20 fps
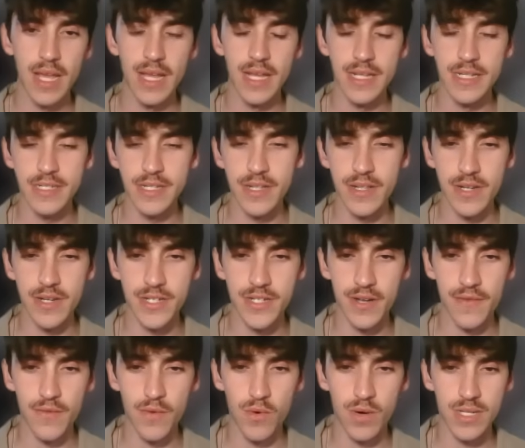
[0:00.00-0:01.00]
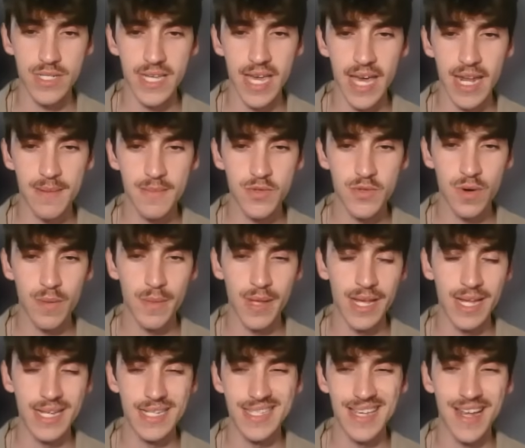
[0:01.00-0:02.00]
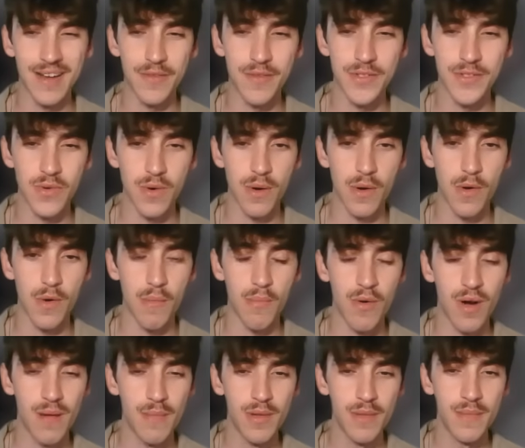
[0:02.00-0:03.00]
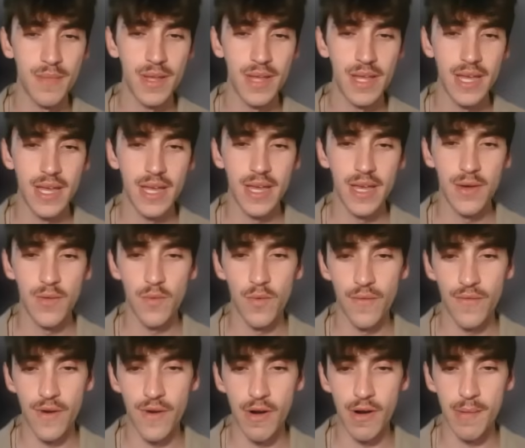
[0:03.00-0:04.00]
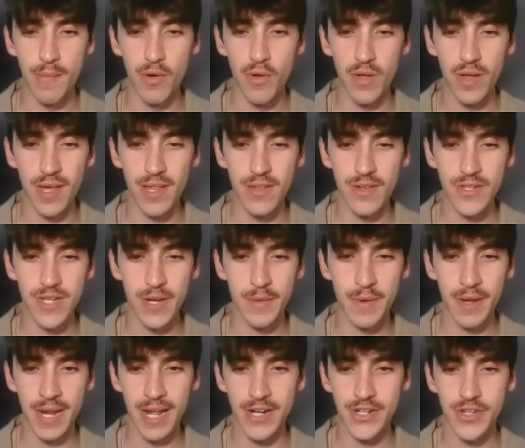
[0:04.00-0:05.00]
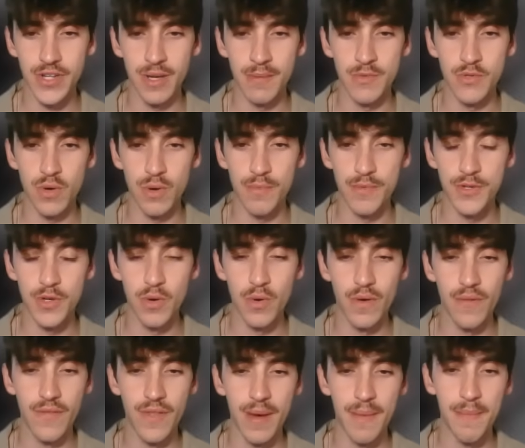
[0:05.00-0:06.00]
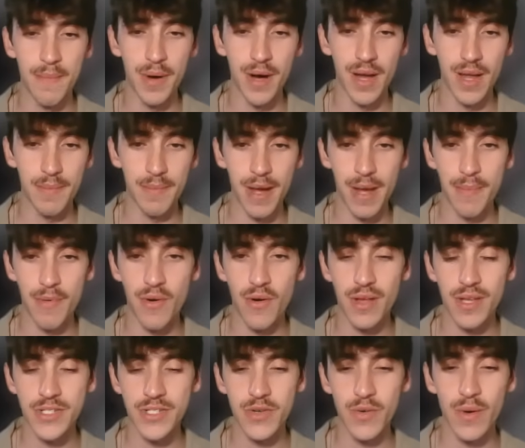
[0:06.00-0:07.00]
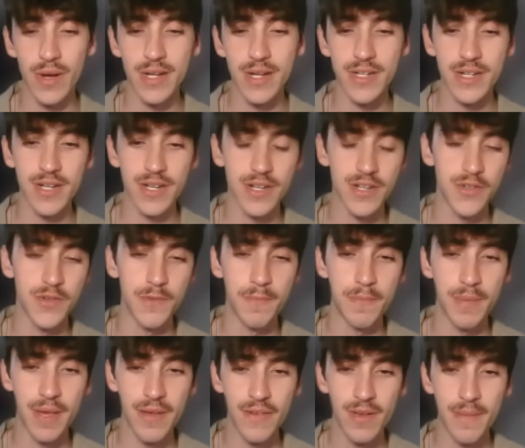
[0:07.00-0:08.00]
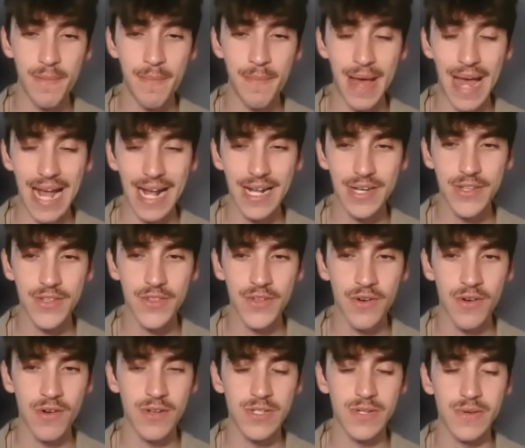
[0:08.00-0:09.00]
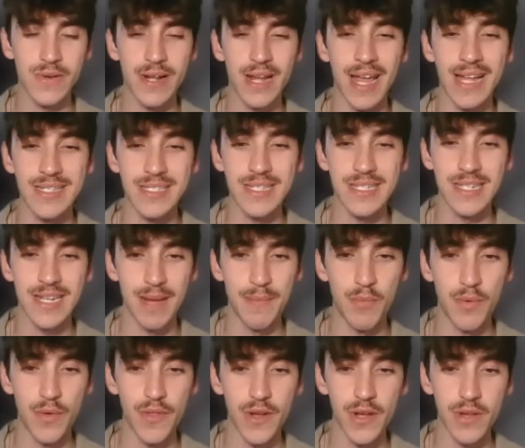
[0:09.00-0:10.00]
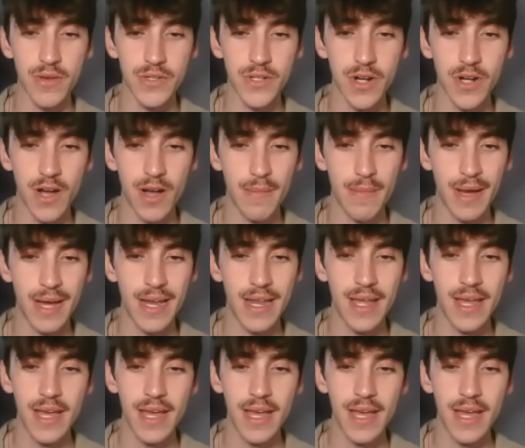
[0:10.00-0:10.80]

Steelix, of course, can absorb a Sacred Sword, no problem. We're very bulky. It looks like we can actually absorb 2 of them, but my opponent is going to pivot back into the Ursaring and snipe with a close combat.